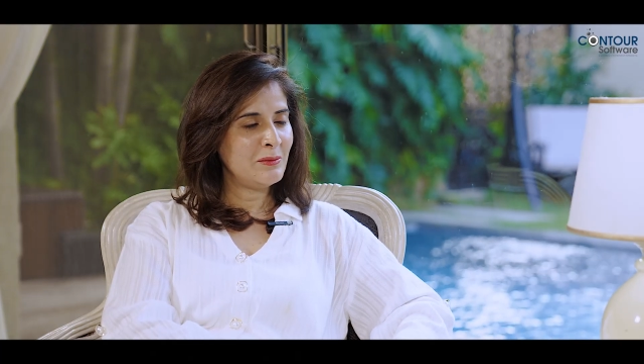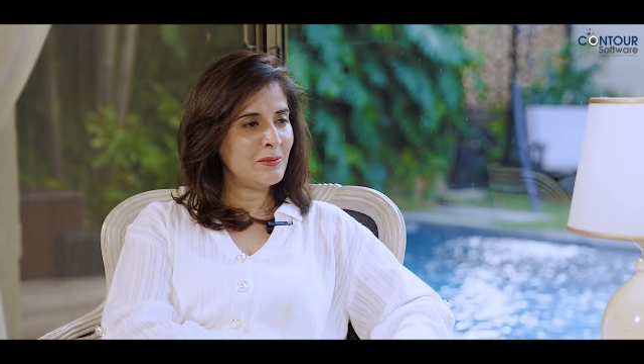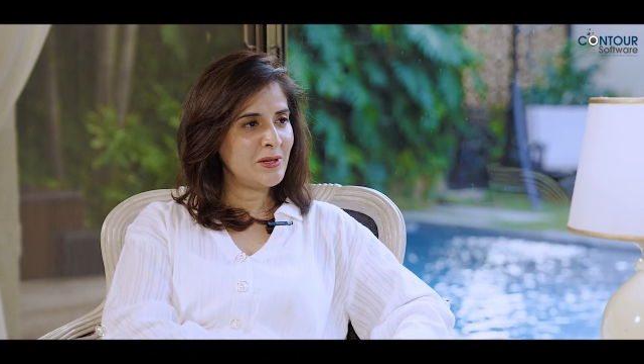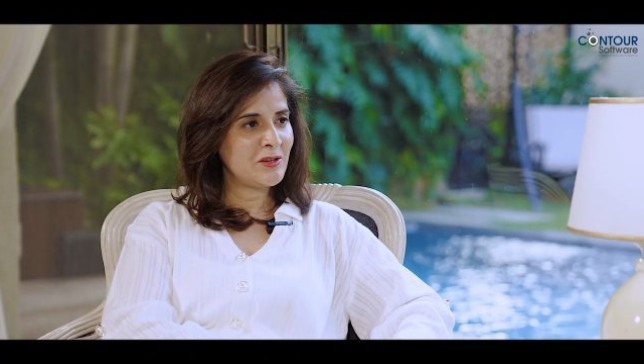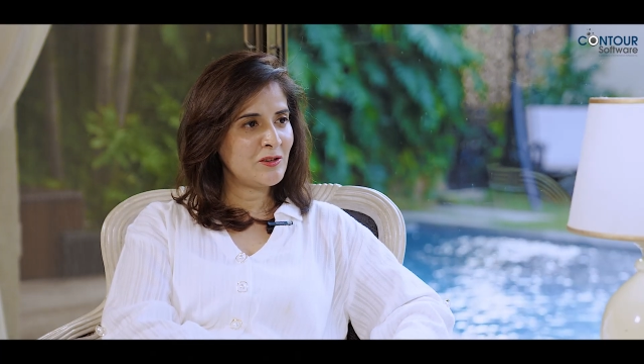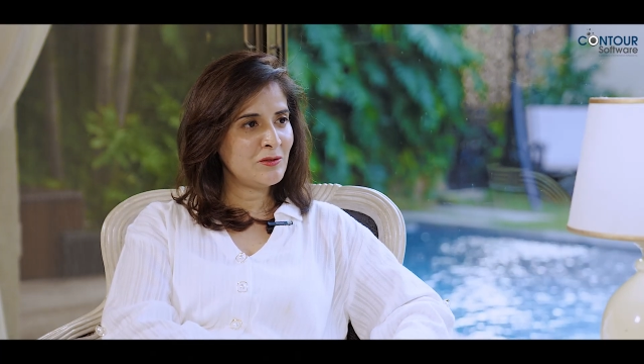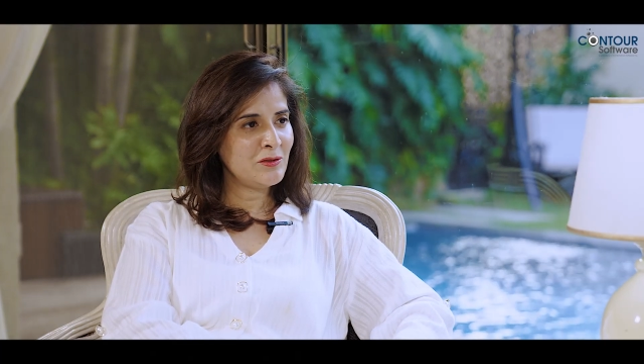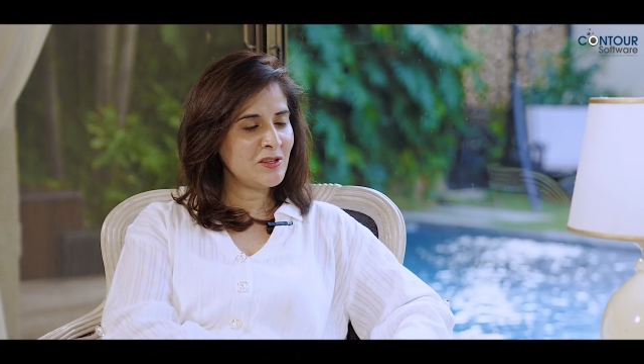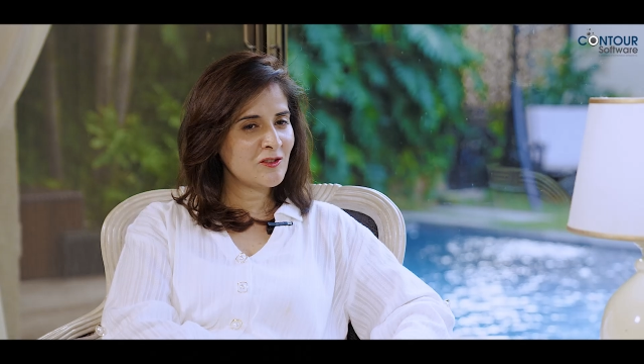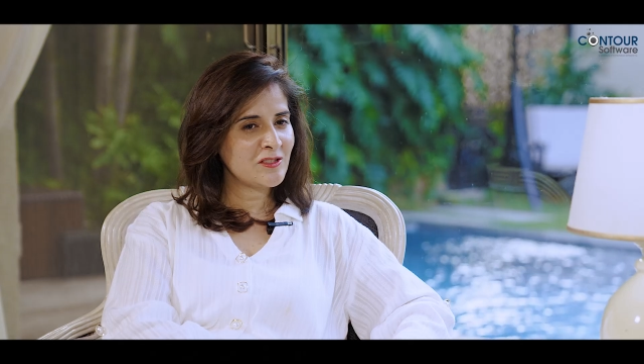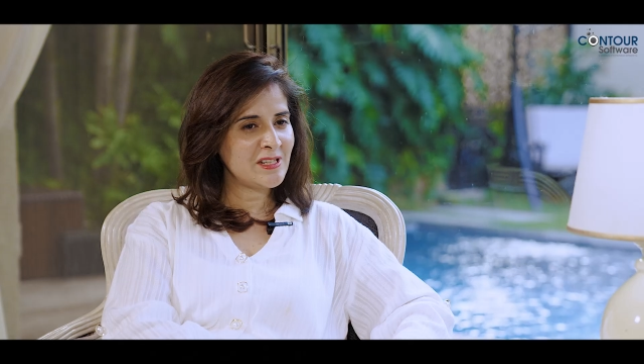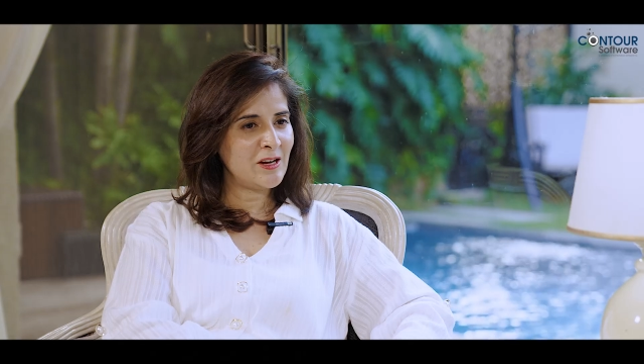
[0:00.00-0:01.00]
But 2
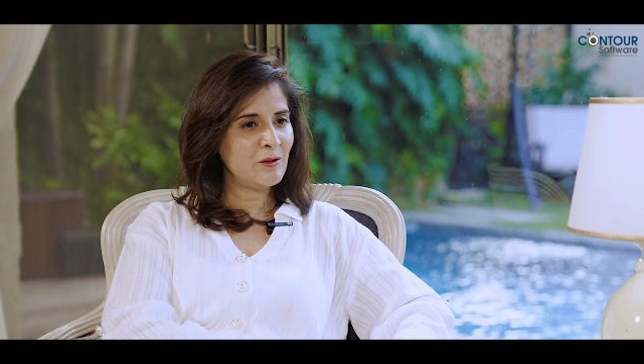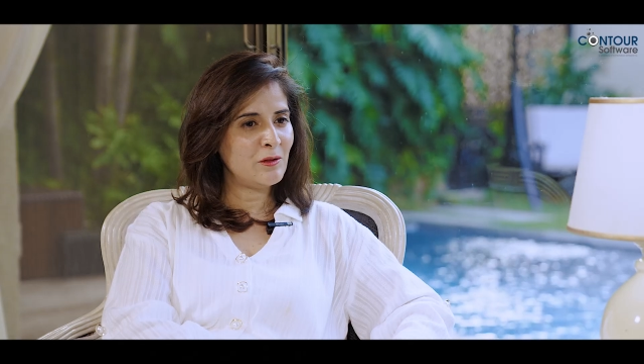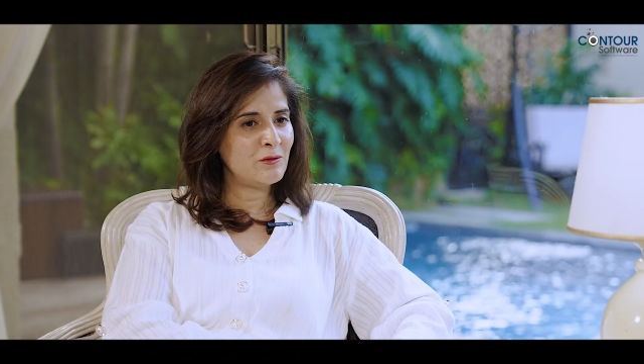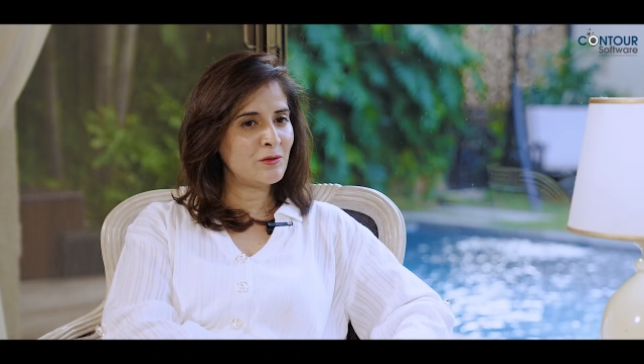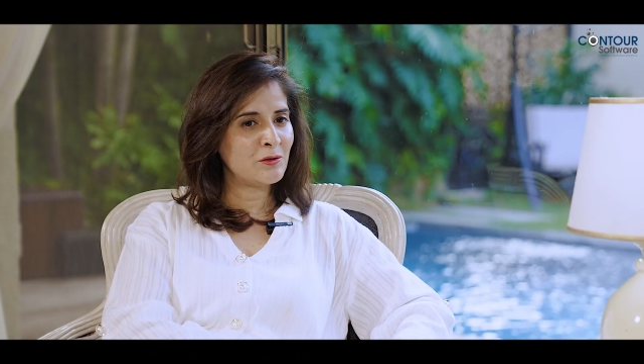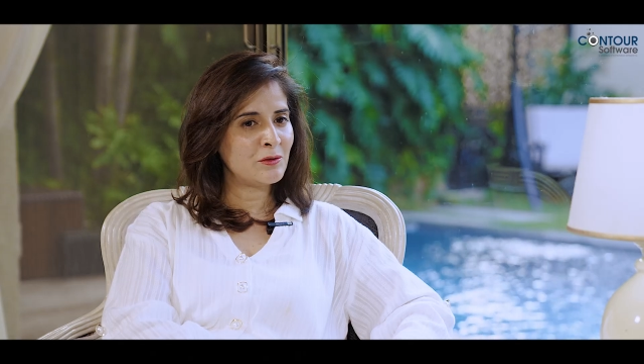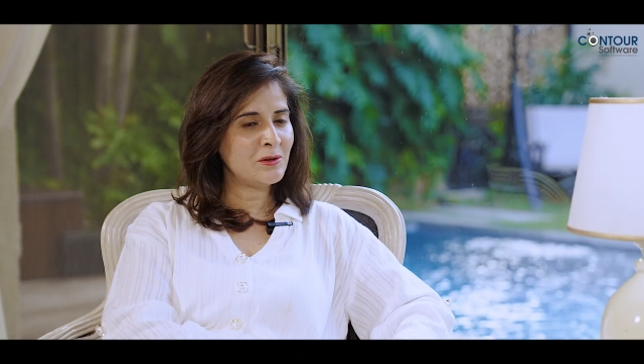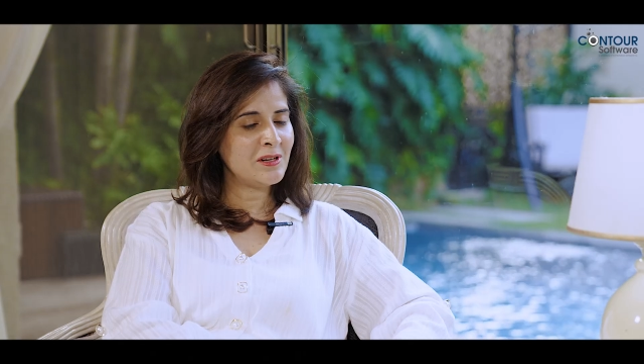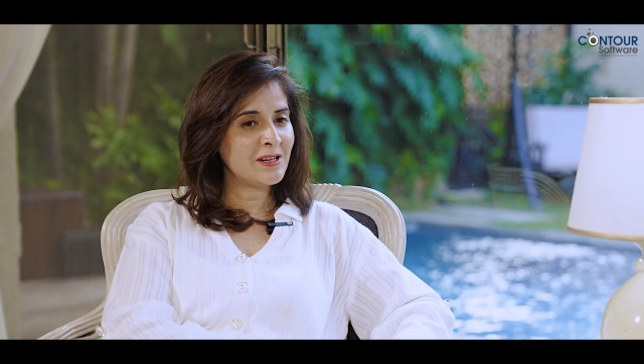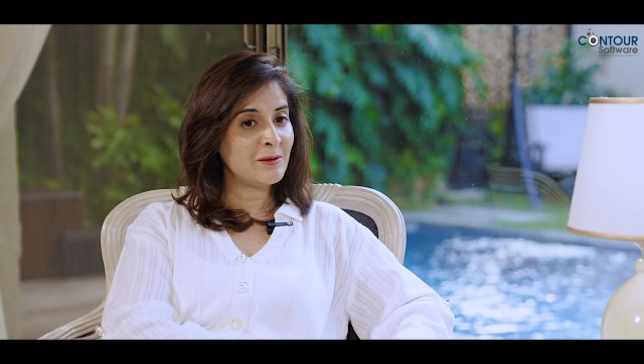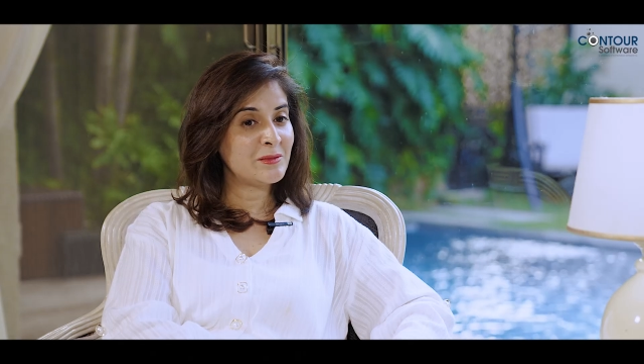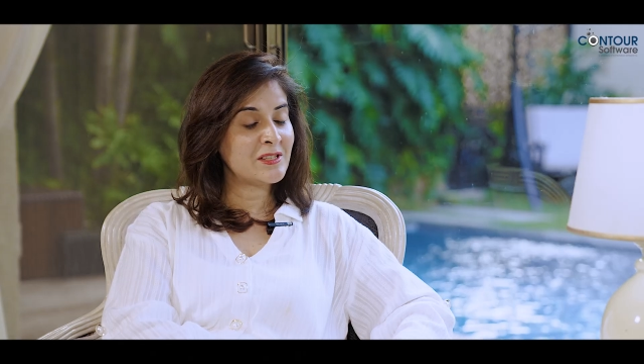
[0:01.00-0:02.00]
years down the road,
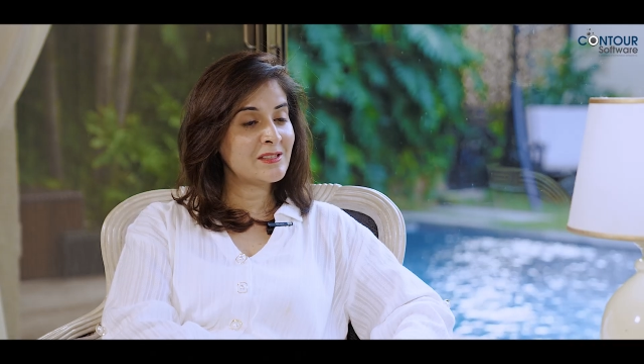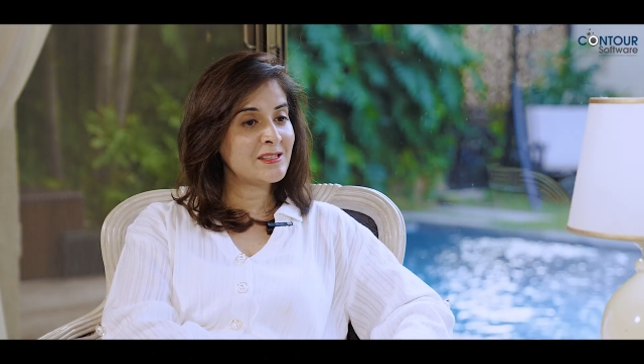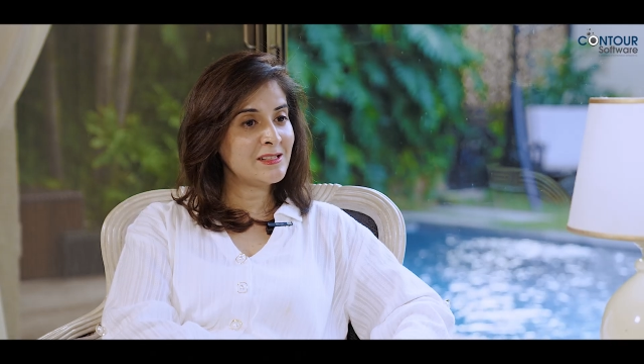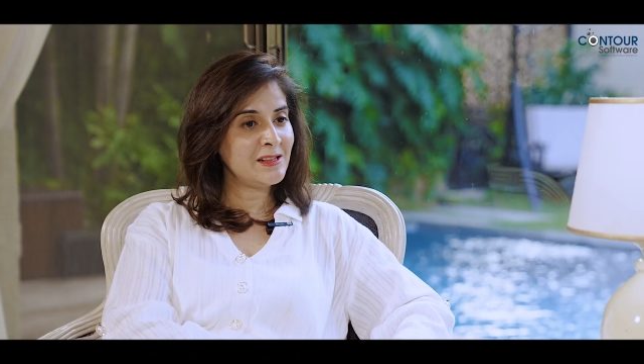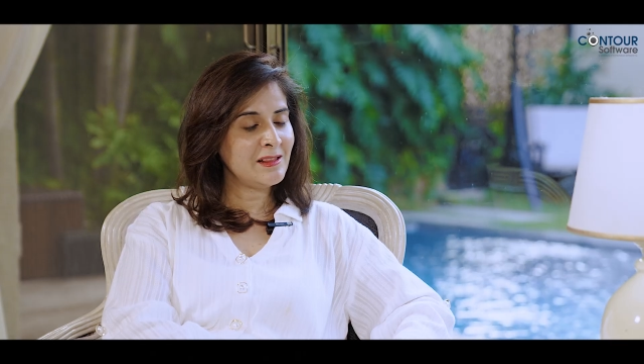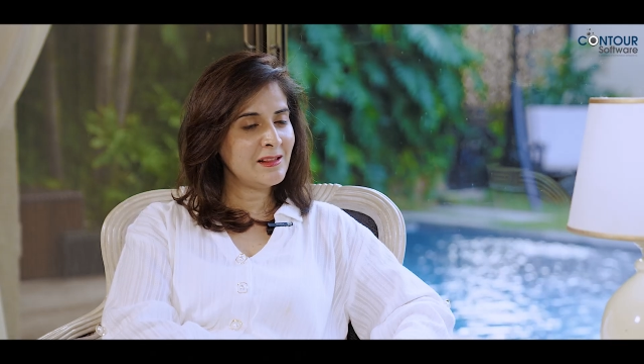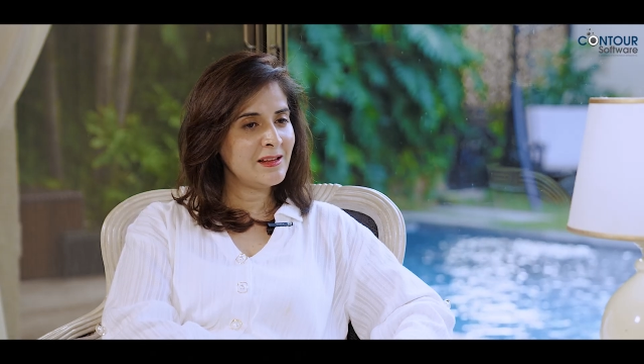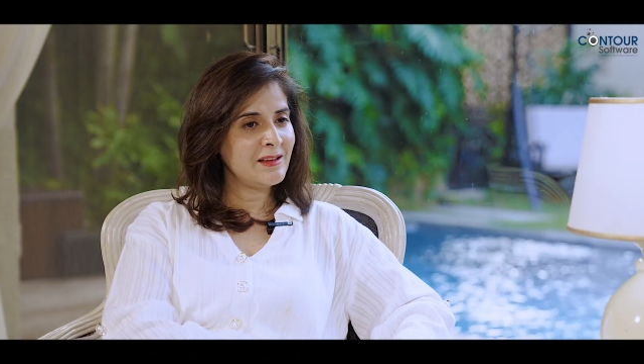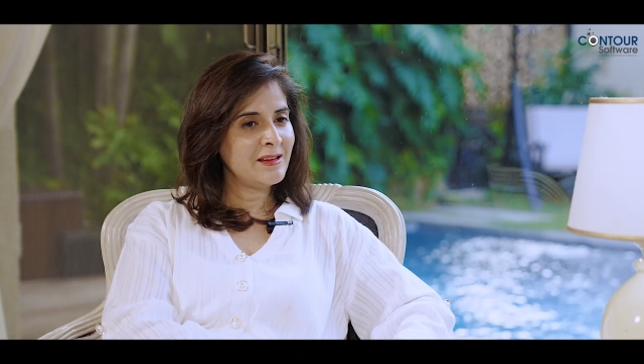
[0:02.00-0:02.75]
I'm still